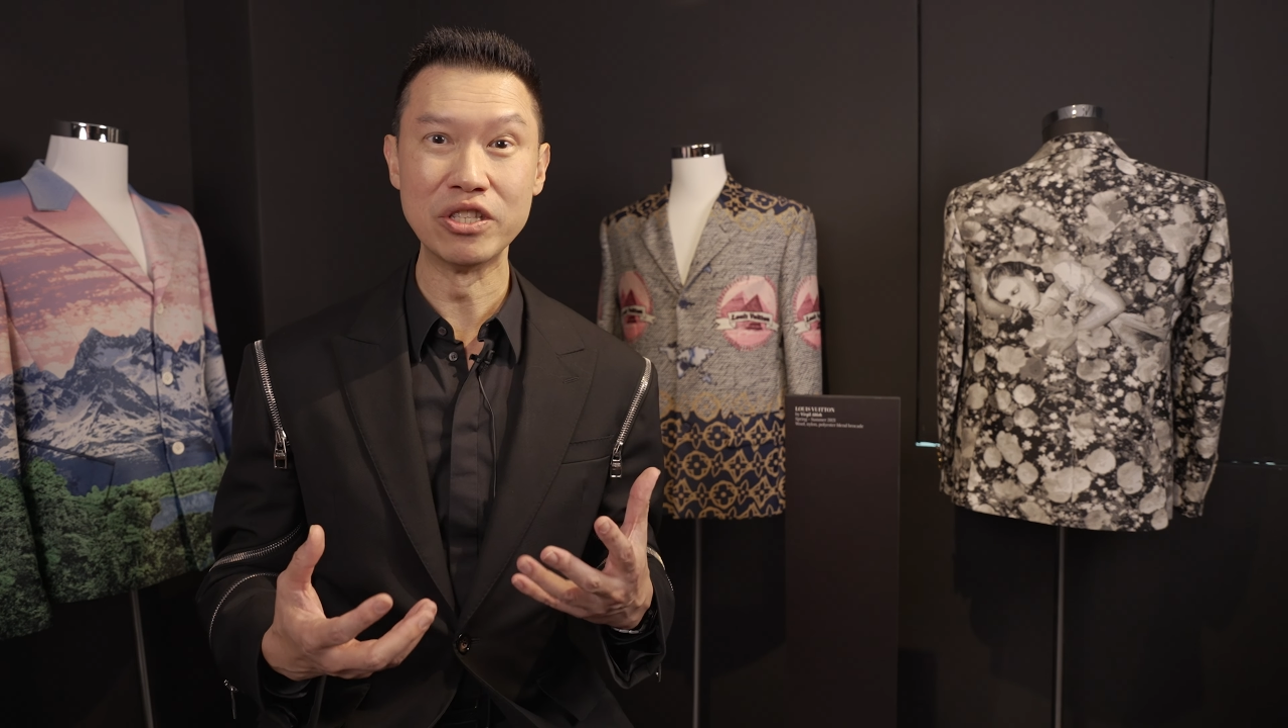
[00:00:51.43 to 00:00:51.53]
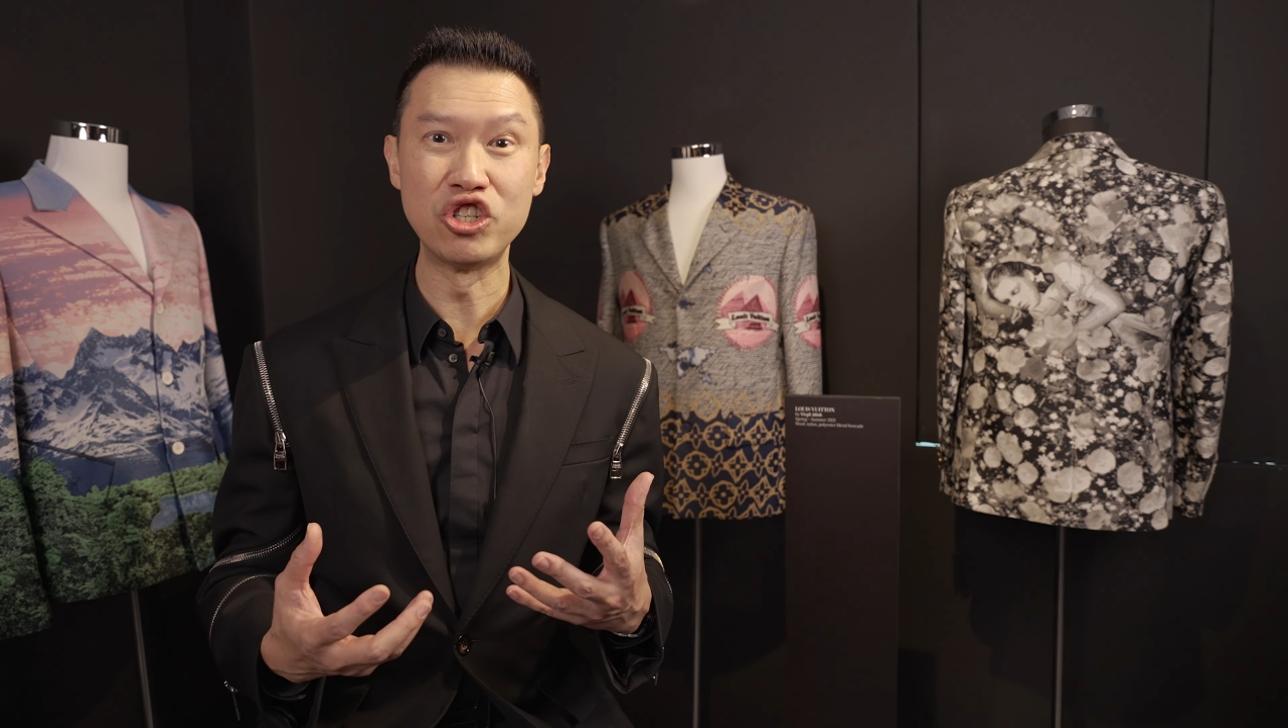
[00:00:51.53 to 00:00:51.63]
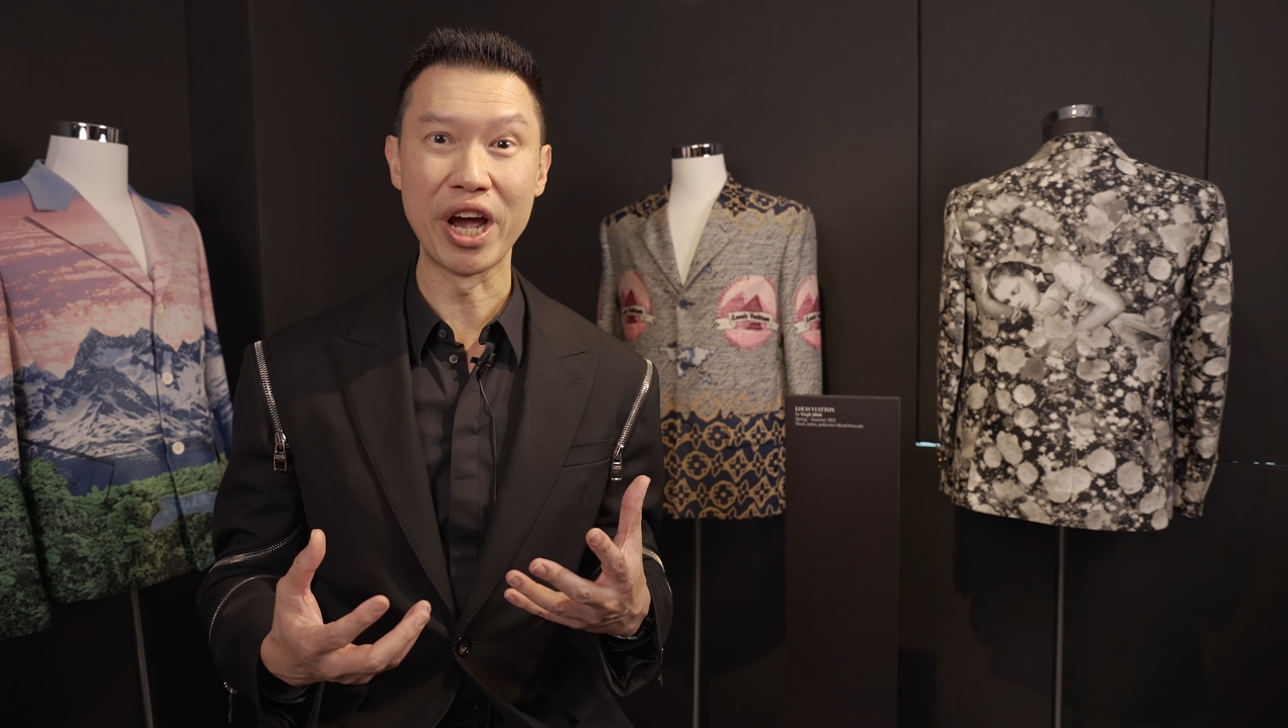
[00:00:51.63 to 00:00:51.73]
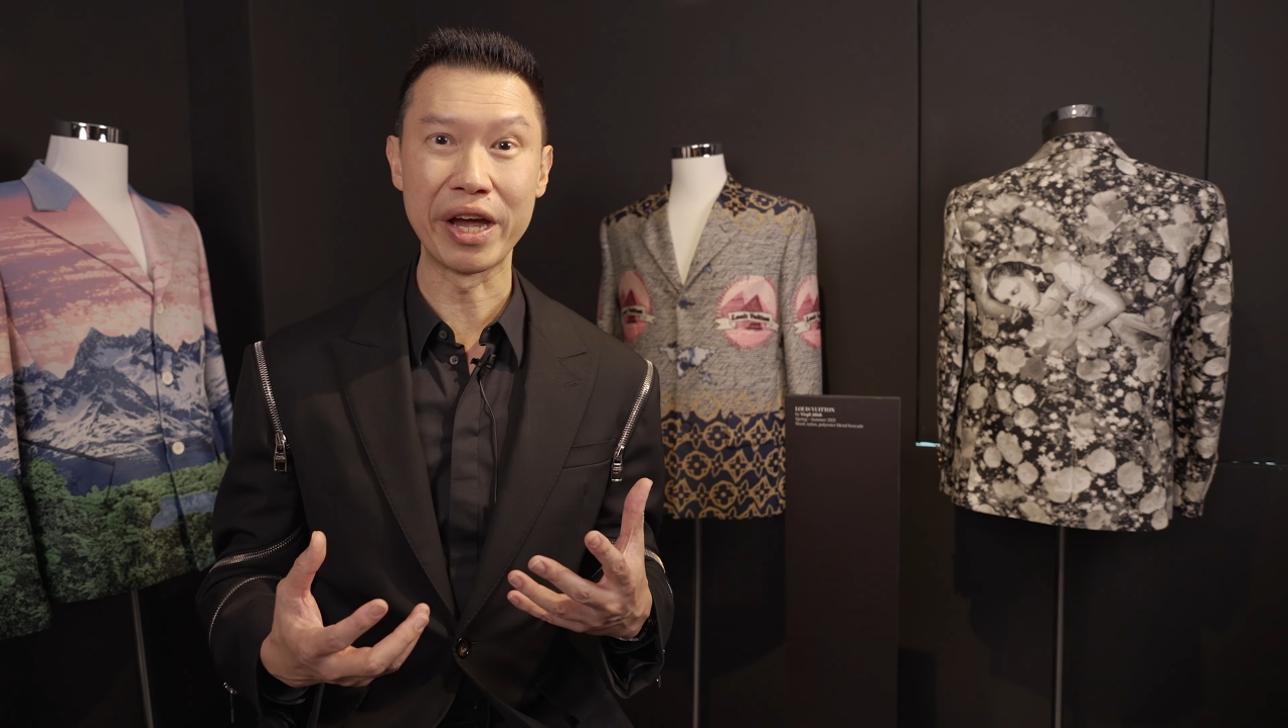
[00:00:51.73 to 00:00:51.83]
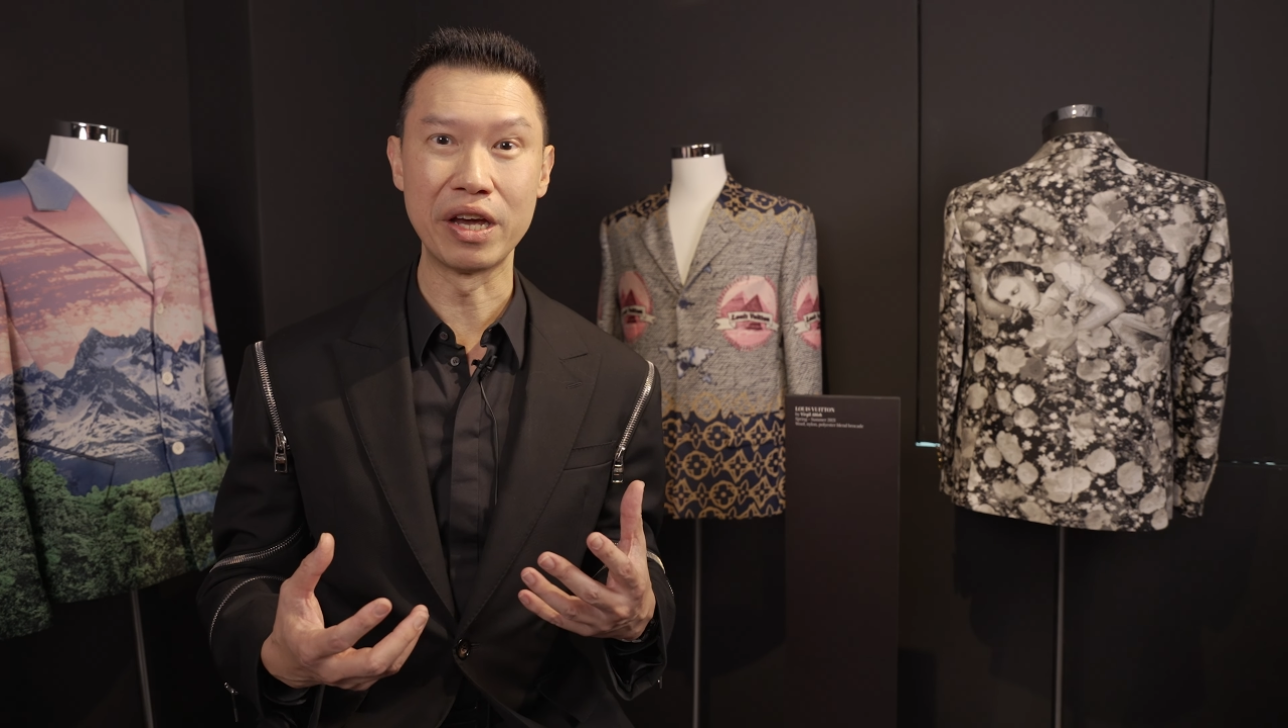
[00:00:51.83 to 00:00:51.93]

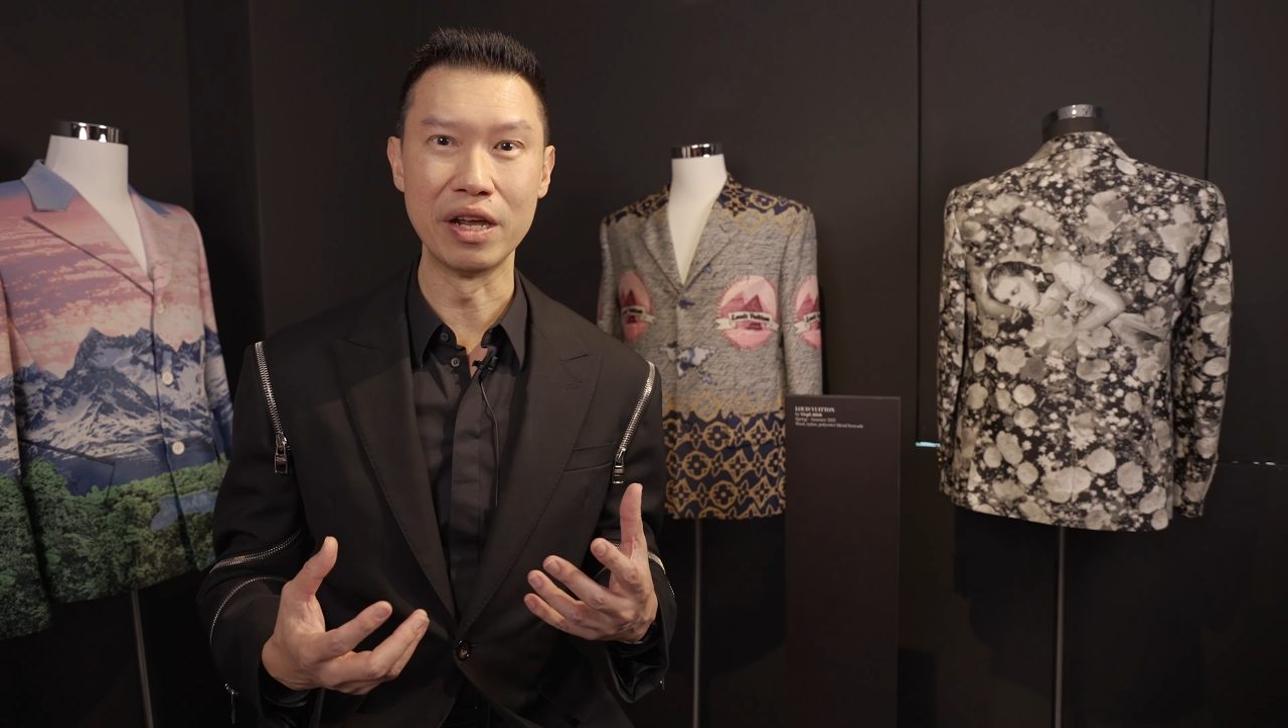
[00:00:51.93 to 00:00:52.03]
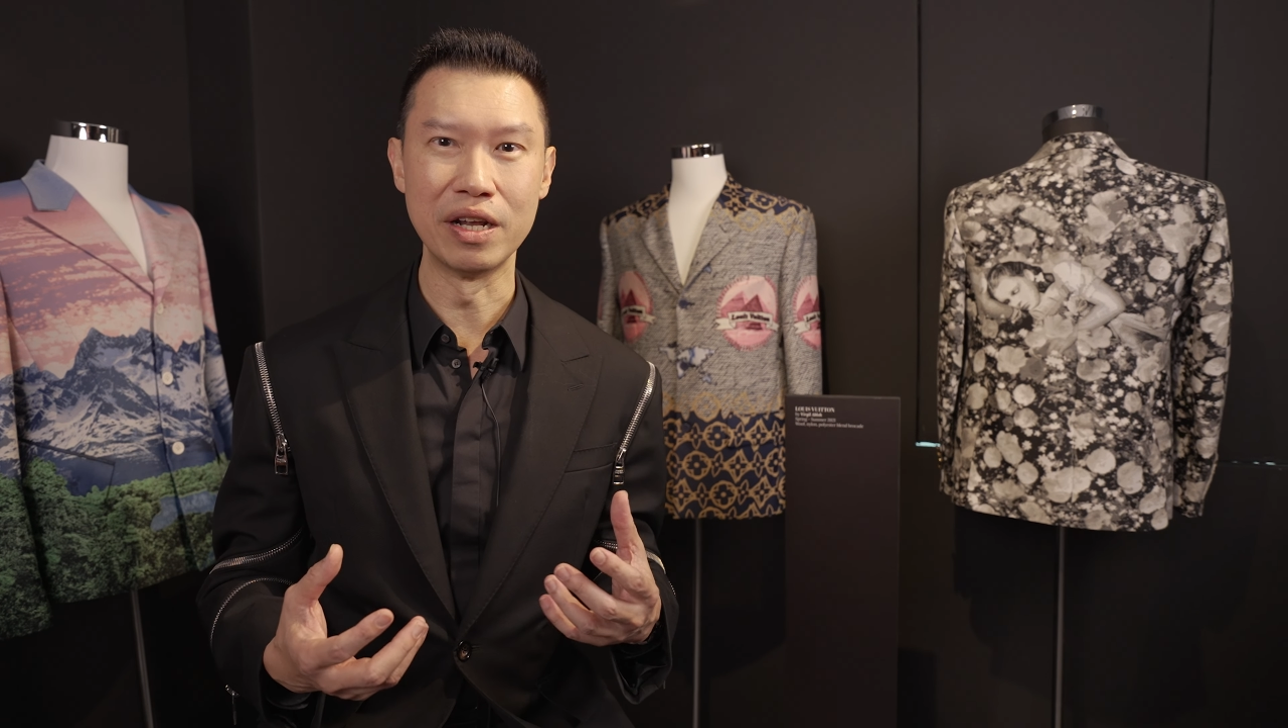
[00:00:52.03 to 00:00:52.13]
jacket,